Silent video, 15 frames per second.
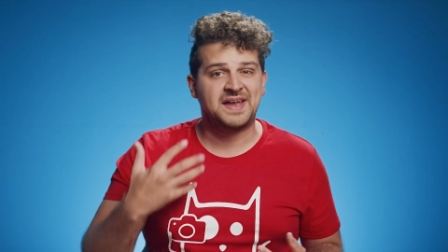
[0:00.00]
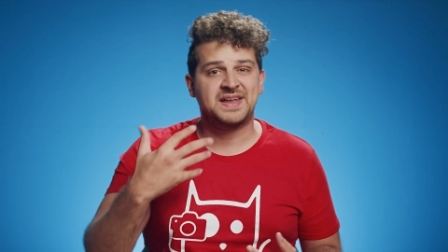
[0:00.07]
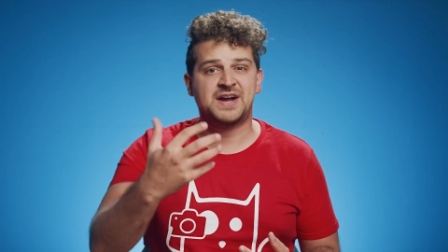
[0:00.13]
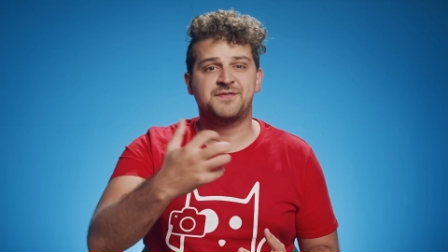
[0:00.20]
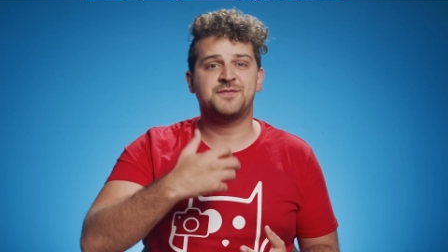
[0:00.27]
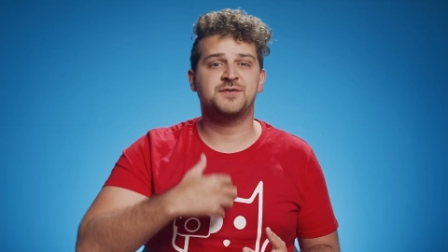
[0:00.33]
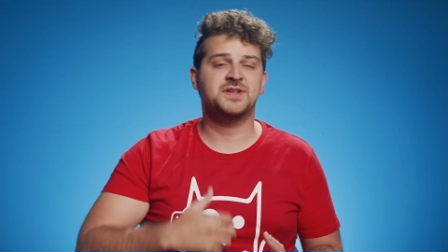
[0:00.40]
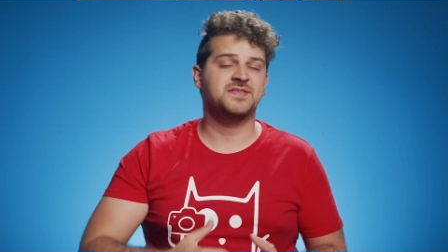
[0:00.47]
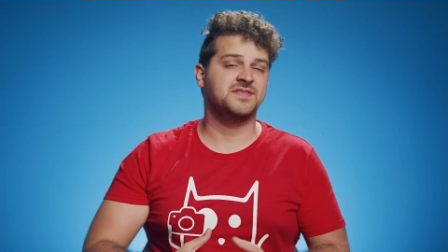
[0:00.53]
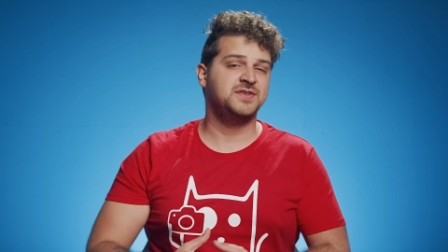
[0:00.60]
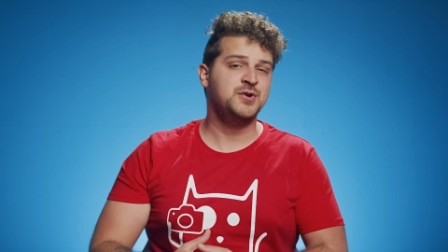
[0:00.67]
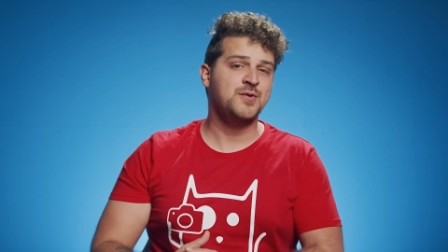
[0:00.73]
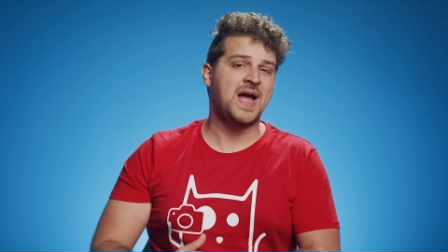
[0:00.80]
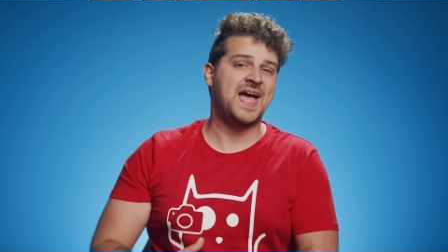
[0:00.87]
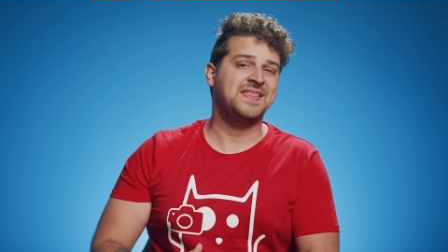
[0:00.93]
And now for this
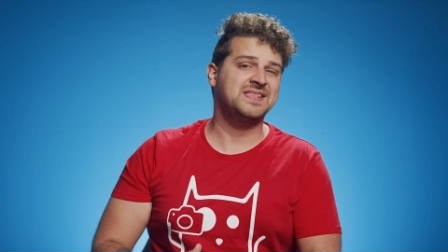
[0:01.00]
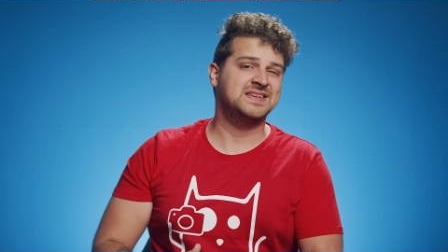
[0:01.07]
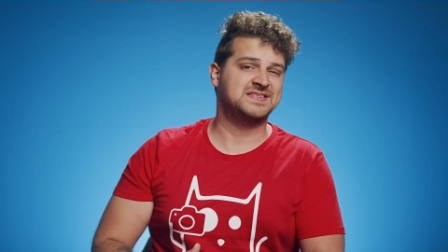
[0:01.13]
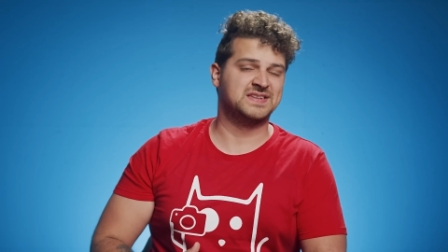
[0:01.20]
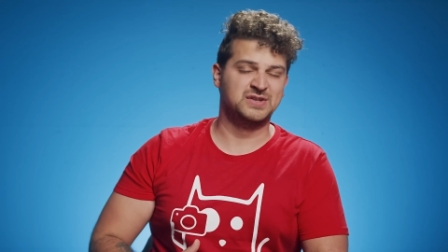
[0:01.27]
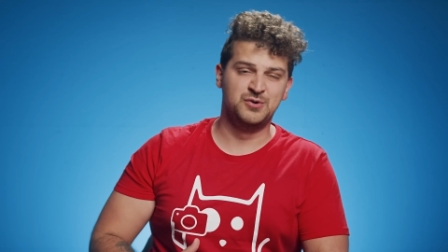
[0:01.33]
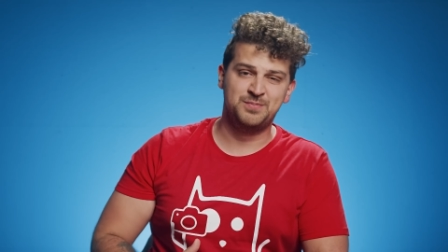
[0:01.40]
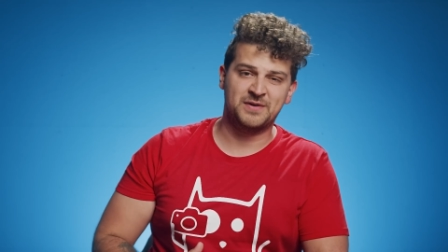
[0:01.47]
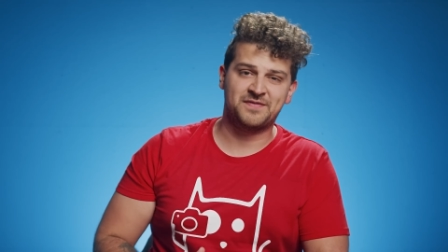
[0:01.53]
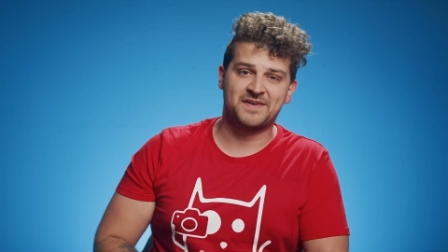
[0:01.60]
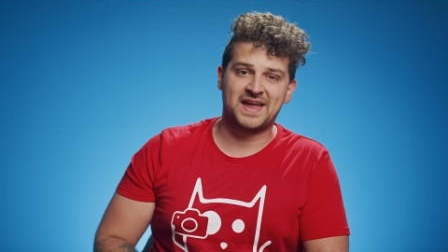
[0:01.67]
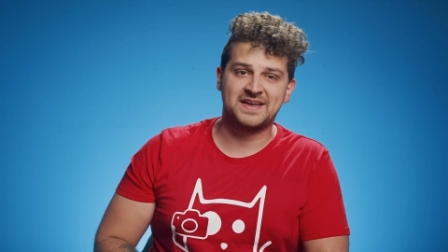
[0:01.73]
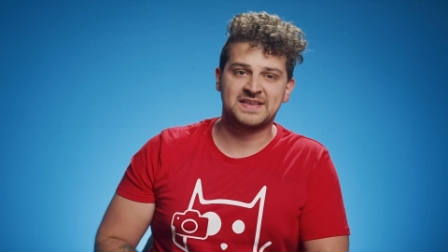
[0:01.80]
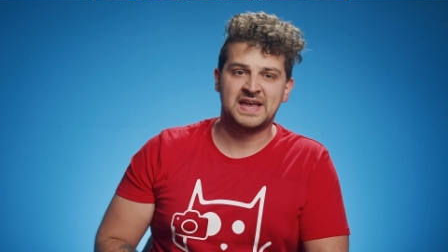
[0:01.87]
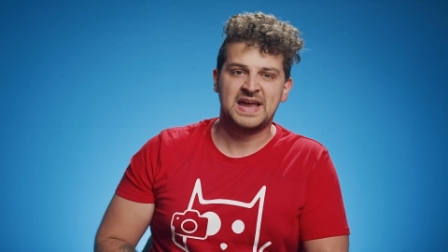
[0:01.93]
new endless loop
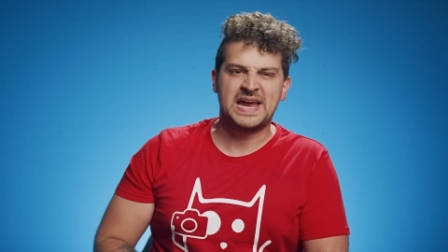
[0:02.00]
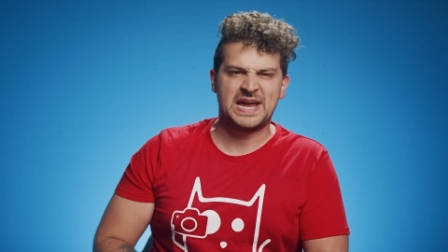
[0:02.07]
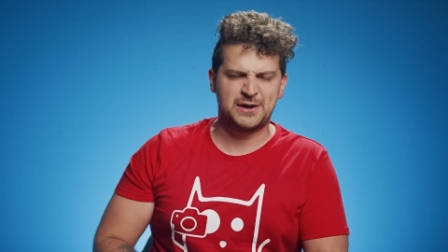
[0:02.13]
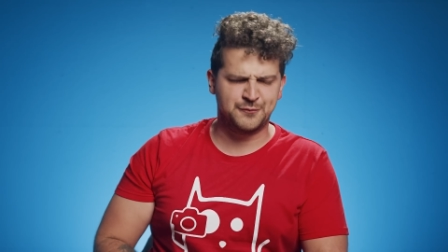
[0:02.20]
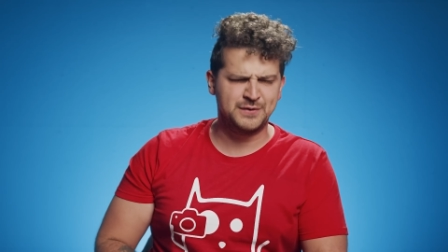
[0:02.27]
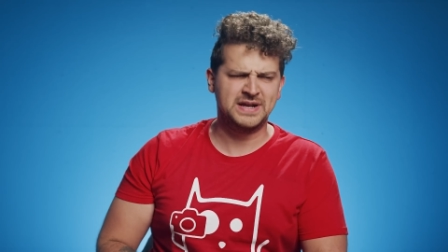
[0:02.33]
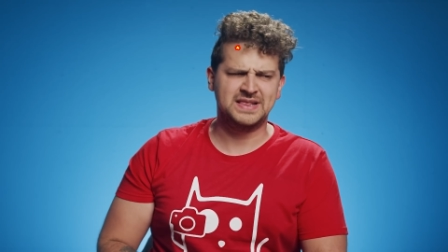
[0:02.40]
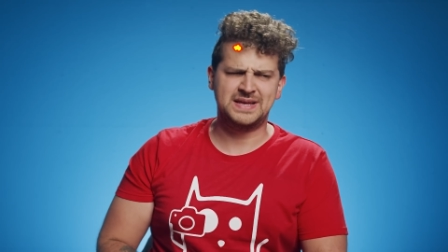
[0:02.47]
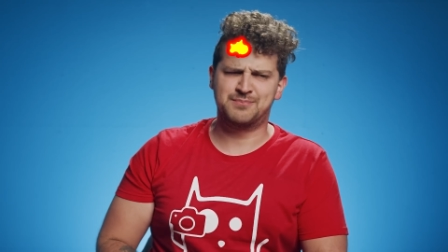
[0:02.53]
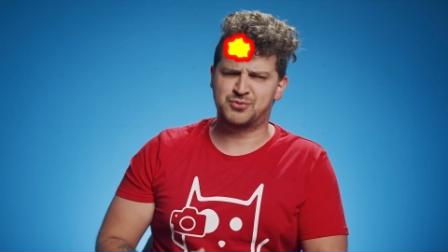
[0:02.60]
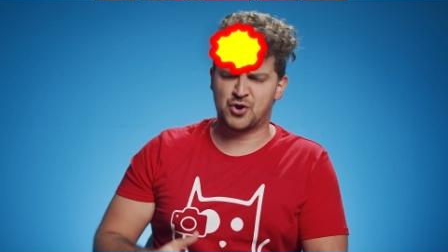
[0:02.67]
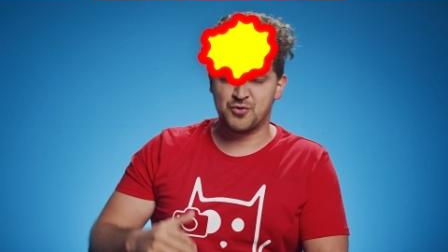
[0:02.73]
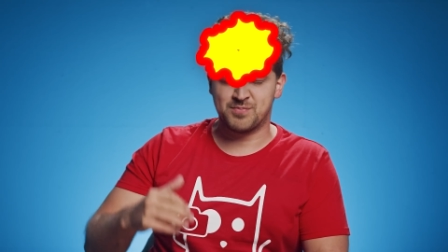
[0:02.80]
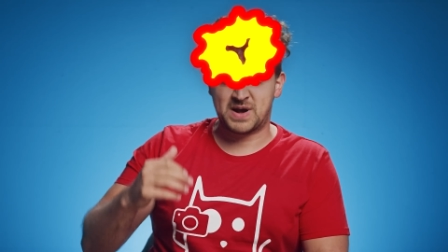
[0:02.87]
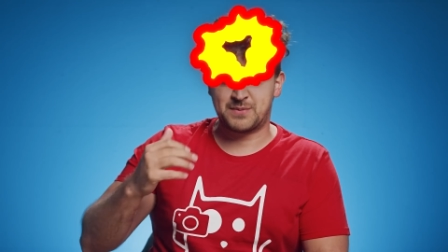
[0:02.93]
effect, he really
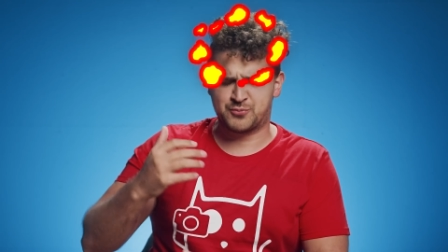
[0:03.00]
broke my